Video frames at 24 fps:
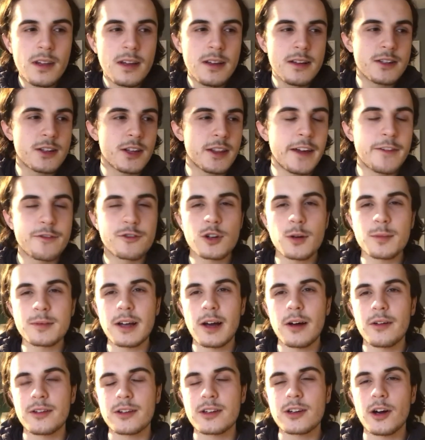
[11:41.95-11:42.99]
So they've dropped
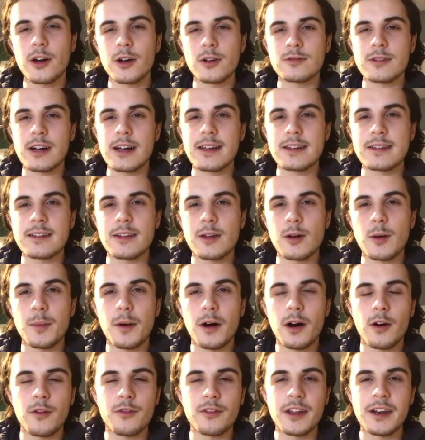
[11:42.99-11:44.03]
out of the title race that they were
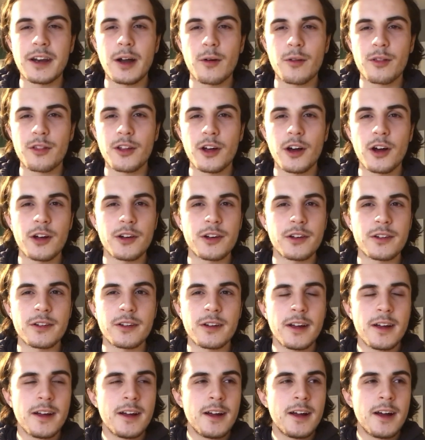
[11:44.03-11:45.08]
part of. They're now third, and
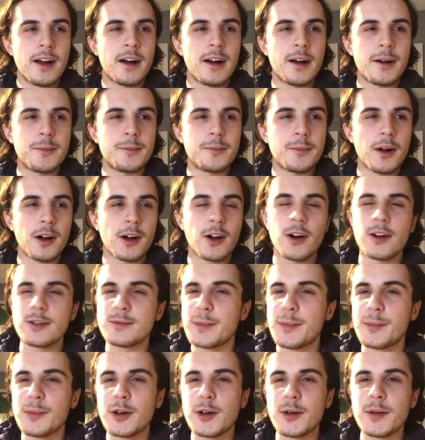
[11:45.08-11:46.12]
I can't
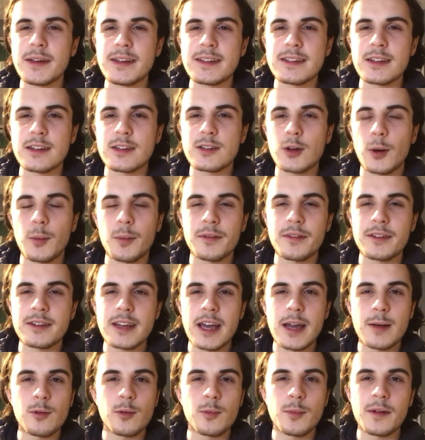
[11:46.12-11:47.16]
remember who it is that's top of the
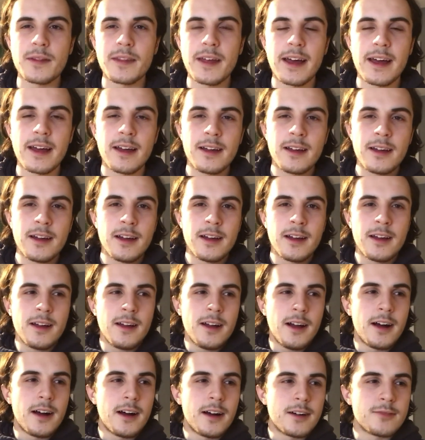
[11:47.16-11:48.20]
table, but they're
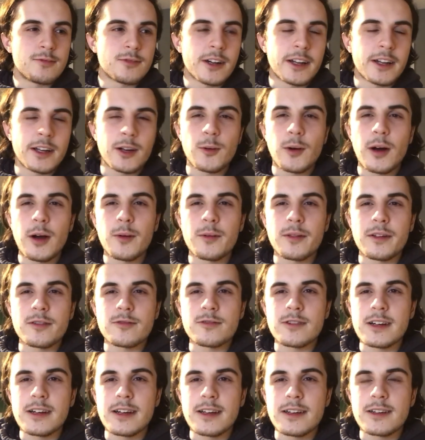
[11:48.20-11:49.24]
running away with it,
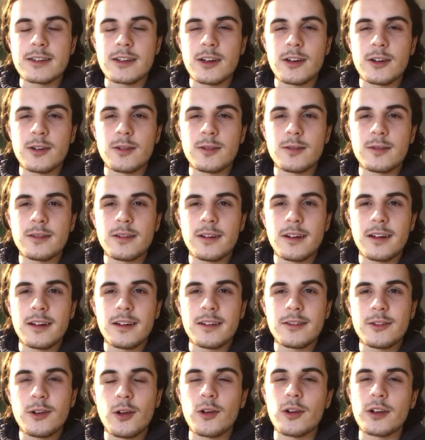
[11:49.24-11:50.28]
really. So
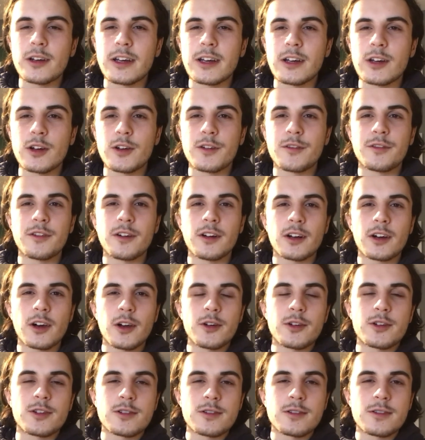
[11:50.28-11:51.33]
not looking good for
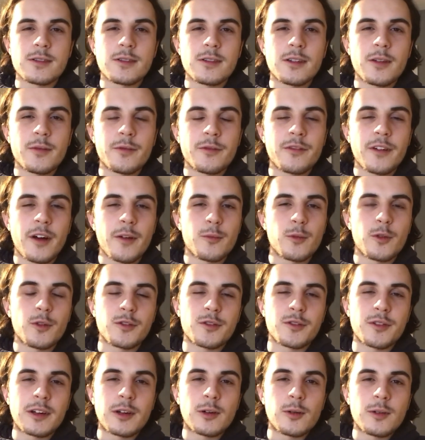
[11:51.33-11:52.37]
Closer and Van
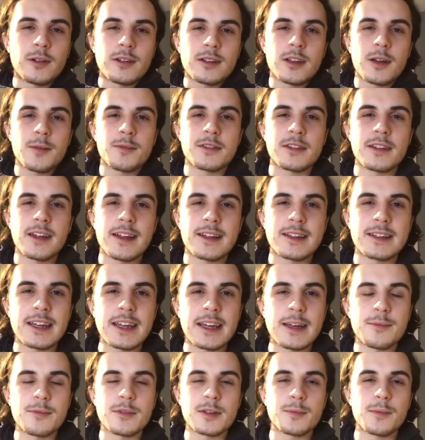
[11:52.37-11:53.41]
Wolfswinkel in terms of their
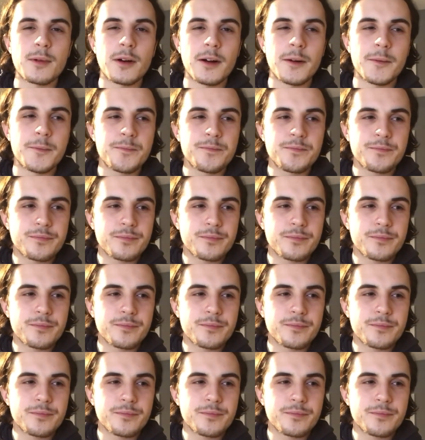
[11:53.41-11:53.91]
teams, but